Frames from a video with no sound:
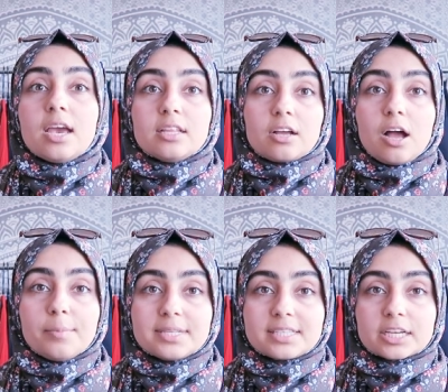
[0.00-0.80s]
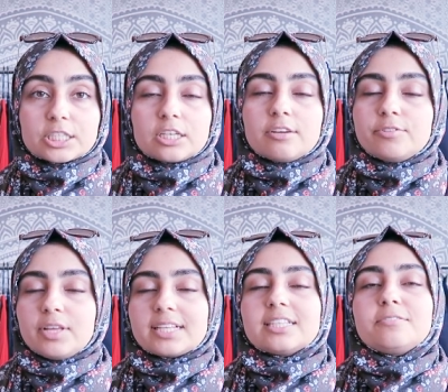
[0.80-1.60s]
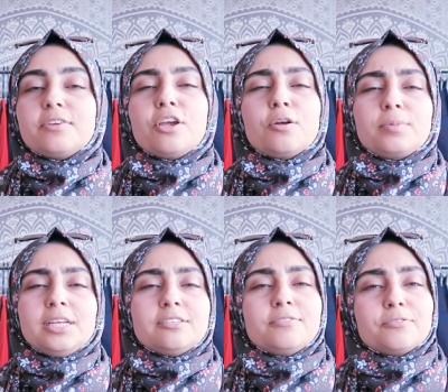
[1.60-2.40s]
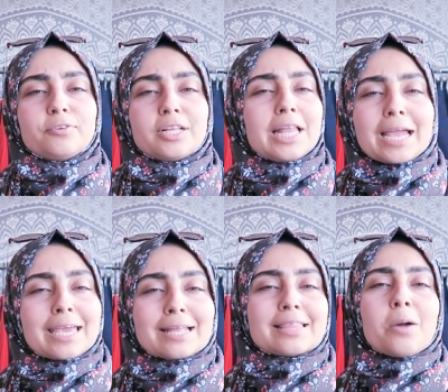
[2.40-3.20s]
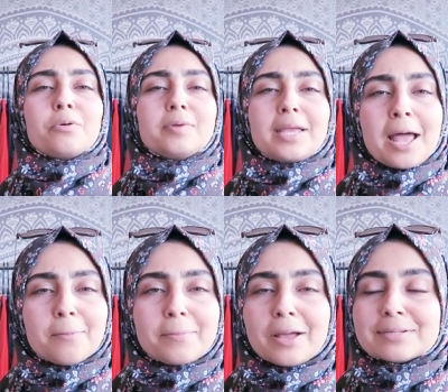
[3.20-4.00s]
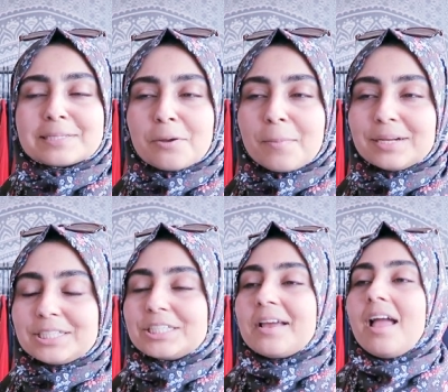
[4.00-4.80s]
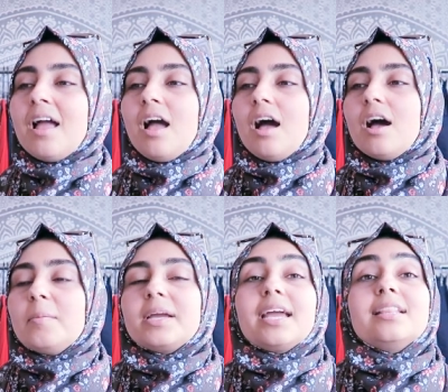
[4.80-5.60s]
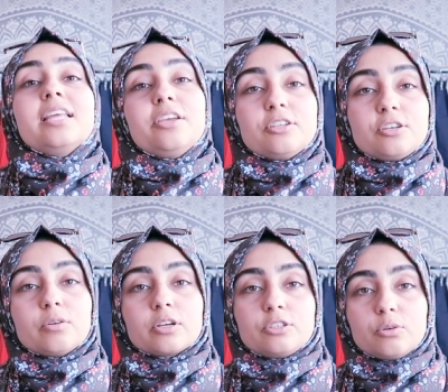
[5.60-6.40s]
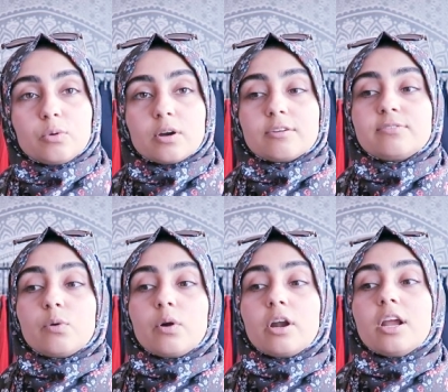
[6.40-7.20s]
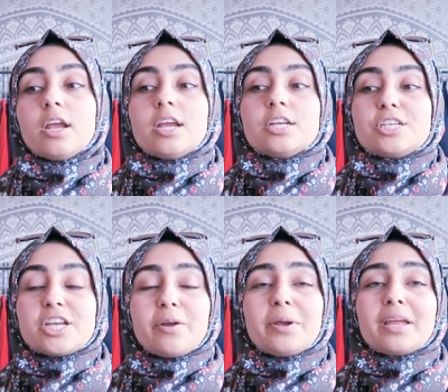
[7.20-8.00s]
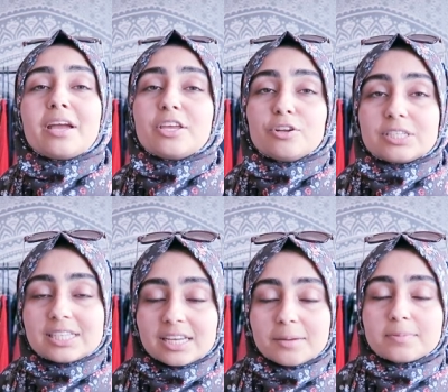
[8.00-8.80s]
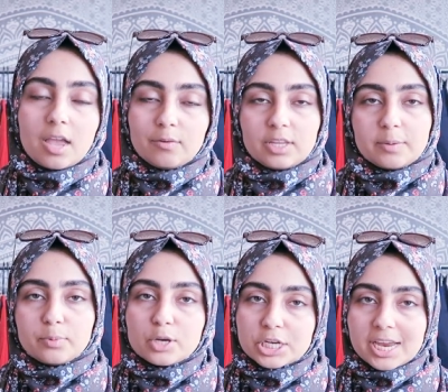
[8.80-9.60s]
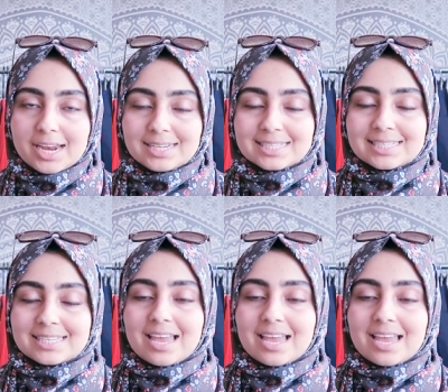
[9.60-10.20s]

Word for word: in the comment section. If you like this video, please feel free to like it. That would really help me out so much. Again, thank you to Noor Couture for sharing your tips. I really appreciate it.